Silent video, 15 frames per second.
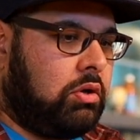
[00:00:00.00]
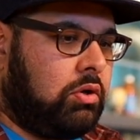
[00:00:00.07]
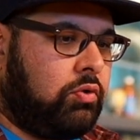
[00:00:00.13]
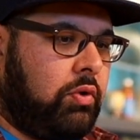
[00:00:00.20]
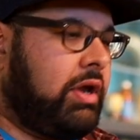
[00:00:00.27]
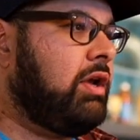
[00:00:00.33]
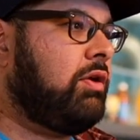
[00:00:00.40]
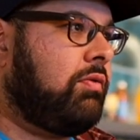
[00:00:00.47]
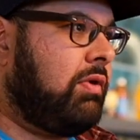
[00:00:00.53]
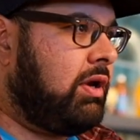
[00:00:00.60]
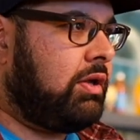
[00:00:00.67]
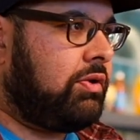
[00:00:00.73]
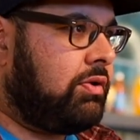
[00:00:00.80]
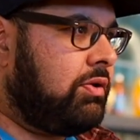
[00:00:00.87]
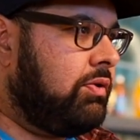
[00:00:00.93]
great
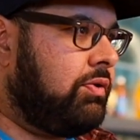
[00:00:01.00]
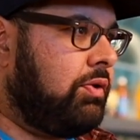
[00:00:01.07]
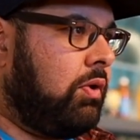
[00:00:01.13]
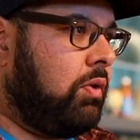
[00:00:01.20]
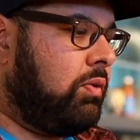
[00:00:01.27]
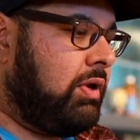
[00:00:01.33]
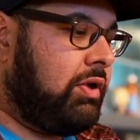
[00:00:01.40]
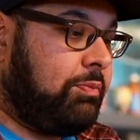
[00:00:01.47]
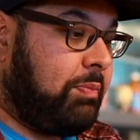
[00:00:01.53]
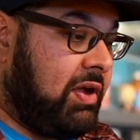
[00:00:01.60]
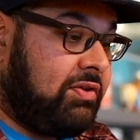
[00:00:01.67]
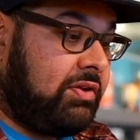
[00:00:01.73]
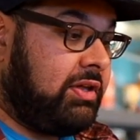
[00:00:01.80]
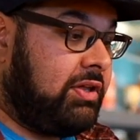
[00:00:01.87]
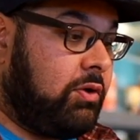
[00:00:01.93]
ingredients. So it's
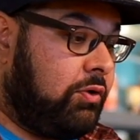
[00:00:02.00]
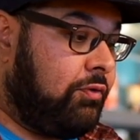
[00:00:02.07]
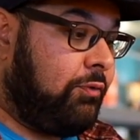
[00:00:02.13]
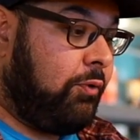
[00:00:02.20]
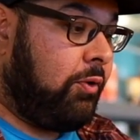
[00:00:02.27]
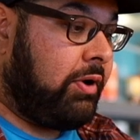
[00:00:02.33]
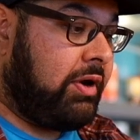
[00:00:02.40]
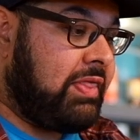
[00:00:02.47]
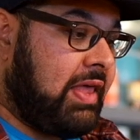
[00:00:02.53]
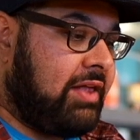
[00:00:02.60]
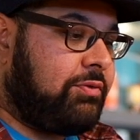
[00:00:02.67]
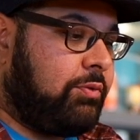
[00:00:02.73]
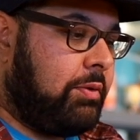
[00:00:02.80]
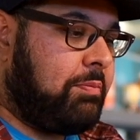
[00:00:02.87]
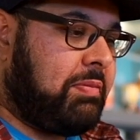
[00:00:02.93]
basically those 4, and
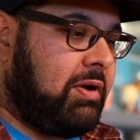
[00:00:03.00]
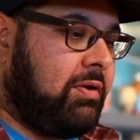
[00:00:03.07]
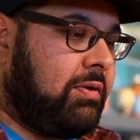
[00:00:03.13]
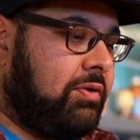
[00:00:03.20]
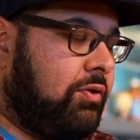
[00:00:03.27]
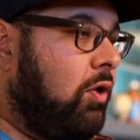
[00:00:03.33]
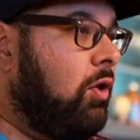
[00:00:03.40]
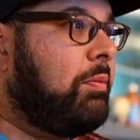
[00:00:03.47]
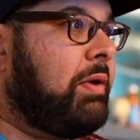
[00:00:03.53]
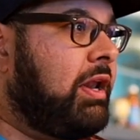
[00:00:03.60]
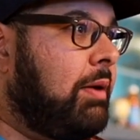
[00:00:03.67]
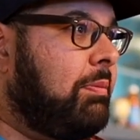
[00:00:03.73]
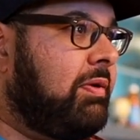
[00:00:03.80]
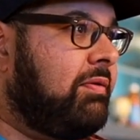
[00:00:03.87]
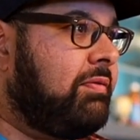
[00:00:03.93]
that's what beer is all
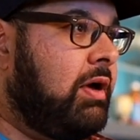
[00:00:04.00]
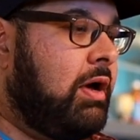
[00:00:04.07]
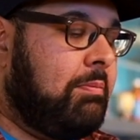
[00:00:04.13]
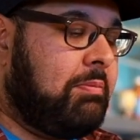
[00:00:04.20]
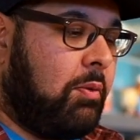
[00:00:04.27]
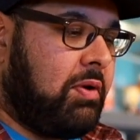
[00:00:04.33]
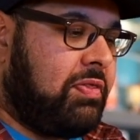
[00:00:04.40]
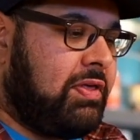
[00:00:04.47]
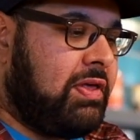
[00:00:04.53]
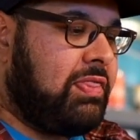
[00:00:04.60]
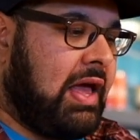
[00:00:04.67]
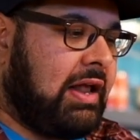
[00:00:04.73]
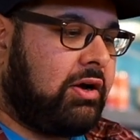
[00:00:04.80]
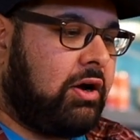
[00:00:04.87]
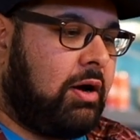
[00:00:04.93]
made up of. But within
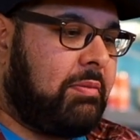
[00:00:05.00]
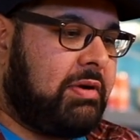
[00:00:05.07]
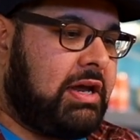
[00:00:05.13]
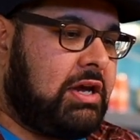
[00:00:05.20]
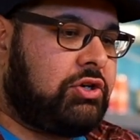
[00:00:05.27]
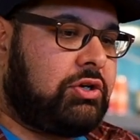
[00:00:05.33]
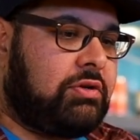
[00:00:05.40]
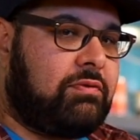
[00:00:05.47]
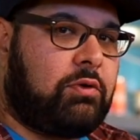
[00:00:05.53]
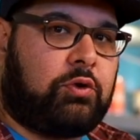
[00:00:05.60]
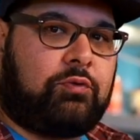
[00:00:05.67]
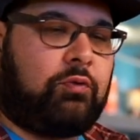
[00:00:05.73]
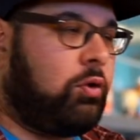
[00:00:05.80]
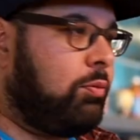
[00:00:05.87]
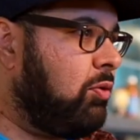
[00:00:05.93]
that combination of
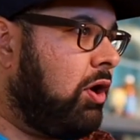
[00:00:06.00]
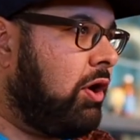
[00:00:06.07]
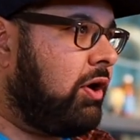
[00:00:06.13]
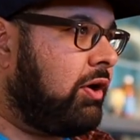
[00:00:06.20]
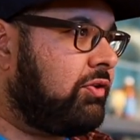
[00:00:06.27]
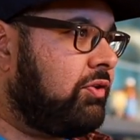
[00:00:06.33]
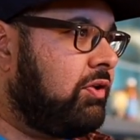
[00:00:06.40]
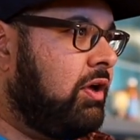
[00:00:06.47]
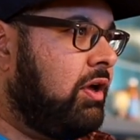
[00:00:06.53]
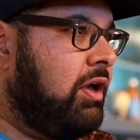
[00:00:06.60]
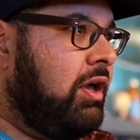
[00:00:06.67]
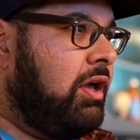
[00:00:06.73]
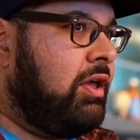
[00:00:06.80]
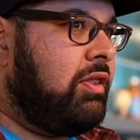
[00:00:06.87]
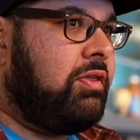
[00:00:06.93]
those 4 products,
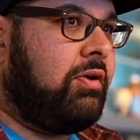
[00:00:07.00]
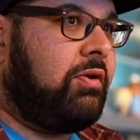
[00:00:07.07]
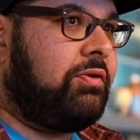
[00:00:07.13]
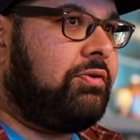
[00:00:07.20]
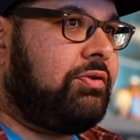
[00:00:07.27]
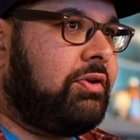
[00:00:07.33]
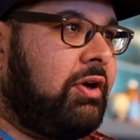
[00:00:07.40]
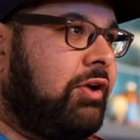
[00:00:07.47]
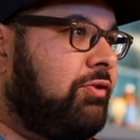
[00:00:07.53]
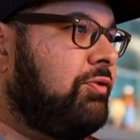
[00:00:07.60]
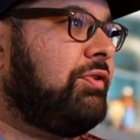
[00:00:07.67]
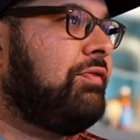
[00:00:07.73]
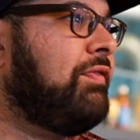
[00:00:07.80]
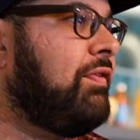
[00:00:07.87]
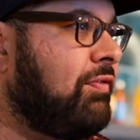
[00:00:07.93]
there's
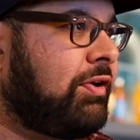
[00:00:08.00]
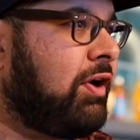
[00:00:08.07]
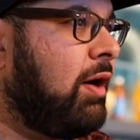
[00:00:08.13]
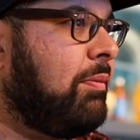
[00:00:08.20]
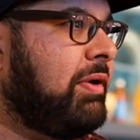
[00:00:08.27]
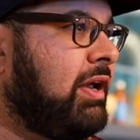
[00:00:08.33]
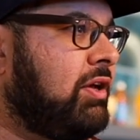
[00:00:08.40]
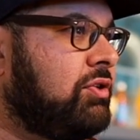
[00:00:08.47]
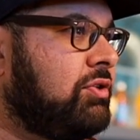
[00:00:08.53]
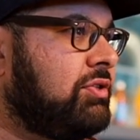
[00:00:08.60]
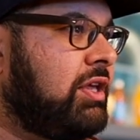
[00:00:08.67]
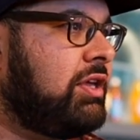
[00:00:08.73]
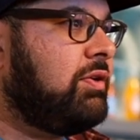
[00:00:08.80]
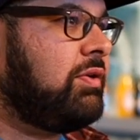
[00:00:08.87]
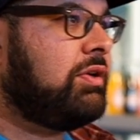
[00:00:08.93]
hundreds of different
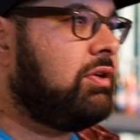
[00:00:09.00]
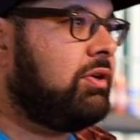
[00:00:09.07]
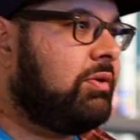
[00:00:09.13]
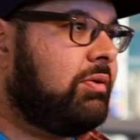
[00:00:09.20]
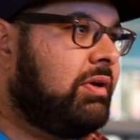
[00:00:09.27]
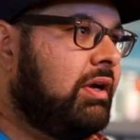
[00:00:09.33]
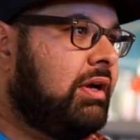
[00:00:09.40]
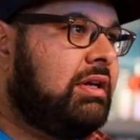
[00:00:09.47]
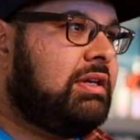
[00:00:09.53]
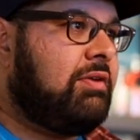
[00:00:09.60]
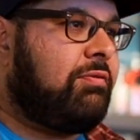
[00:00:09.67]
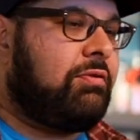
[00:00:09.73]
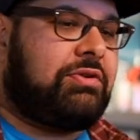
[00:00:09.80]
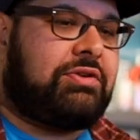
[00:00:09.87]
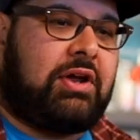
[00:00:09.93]
combinations that you can do.
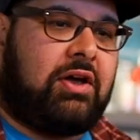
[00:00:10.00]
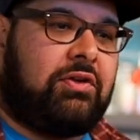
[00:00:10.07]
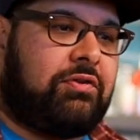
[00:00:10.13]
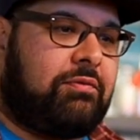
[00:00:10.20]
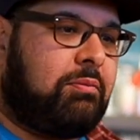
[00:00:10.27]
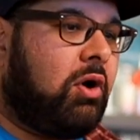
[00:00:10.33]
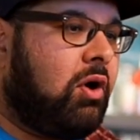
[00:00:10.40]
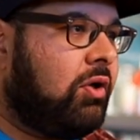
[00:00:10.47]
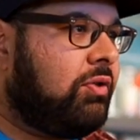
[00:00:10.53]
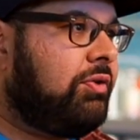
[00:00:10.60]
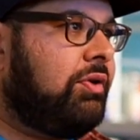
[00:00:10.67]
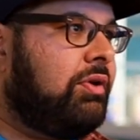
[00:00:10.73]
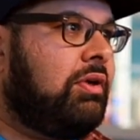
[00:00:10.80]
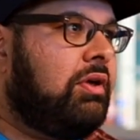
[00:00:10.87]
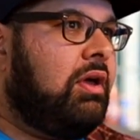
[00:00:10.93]
Different styles of
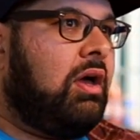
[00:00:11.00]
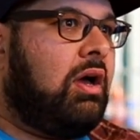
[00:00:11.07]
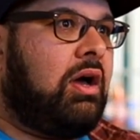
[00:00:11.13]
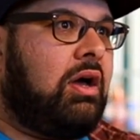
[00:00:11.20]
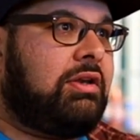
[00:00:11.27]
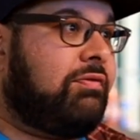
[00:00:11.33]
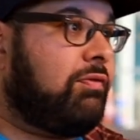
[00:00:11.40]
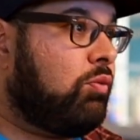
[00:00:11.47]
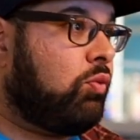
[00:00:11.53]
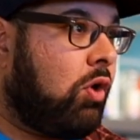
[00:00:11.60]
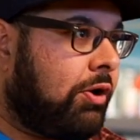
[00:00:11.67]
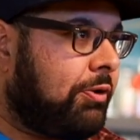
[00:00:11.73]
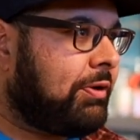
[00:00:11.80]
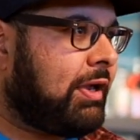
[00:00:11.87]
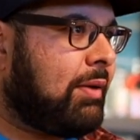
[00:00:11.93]
malt, different
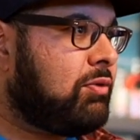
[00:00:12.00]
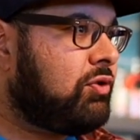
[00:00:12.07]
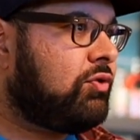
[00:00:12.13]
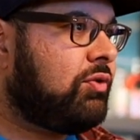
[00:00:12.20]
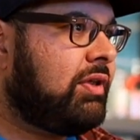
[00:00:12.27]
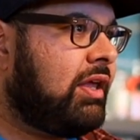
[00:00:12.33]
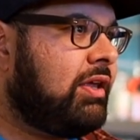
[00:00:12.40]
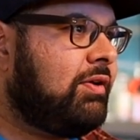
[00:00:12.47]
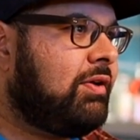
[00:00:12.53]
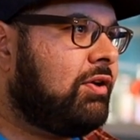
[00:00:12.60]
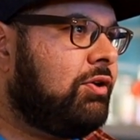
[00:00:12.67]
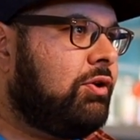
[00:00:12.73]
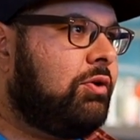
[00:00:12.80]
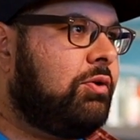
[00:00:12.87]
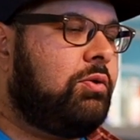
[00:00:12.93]
water chemistry that you
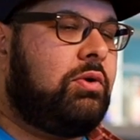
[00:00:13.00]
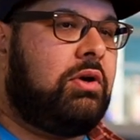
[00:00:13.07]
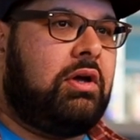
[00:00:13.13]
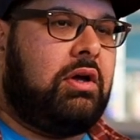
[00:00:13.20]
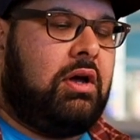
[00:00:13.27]
can do,